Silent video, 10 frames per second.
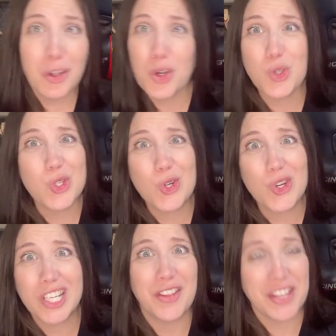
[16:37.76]
No
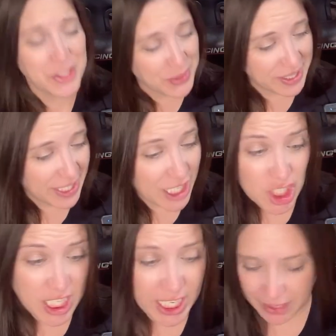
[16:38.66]
story on this one. I
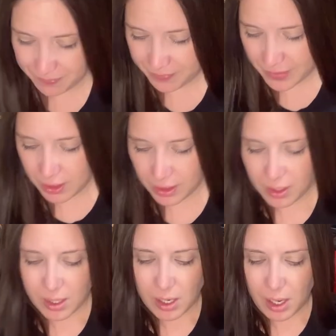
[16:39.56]
just like it.
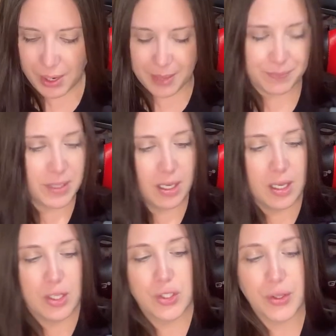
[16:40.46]
All right.
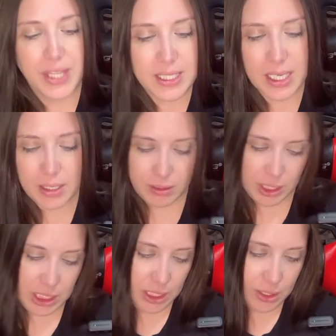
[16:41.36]
So that's it.
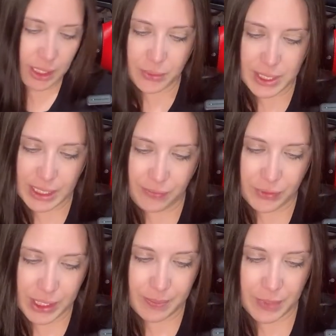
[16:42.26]
This is a receipt
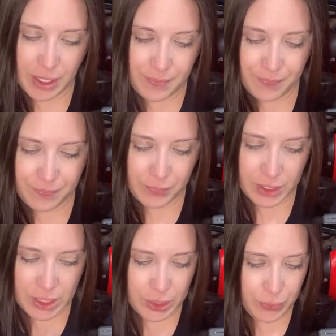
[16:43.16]
for something.
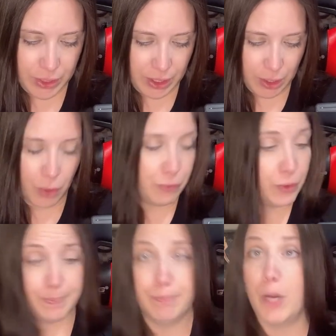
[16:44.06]
What's this receipt? Oh,
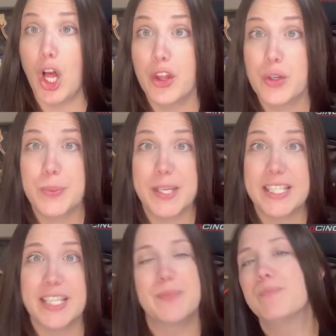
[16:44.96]
from all those
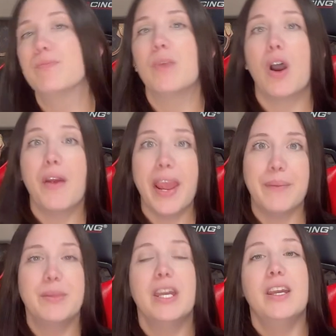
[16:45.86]
pieces. All
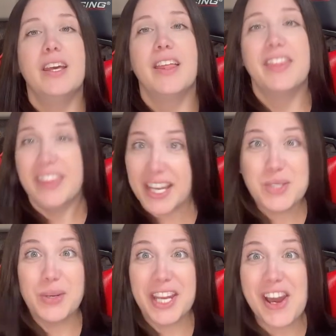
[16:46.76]
right.
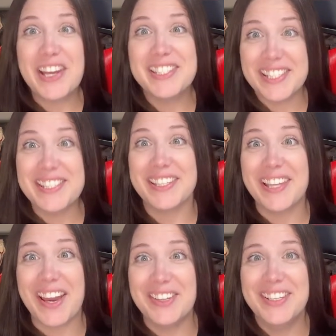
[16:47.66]
That's what I got at
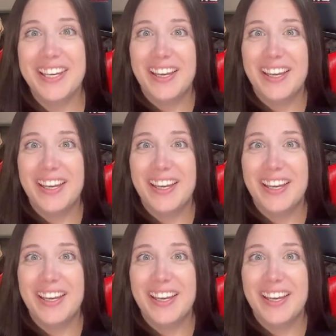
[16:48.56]
Disneyland.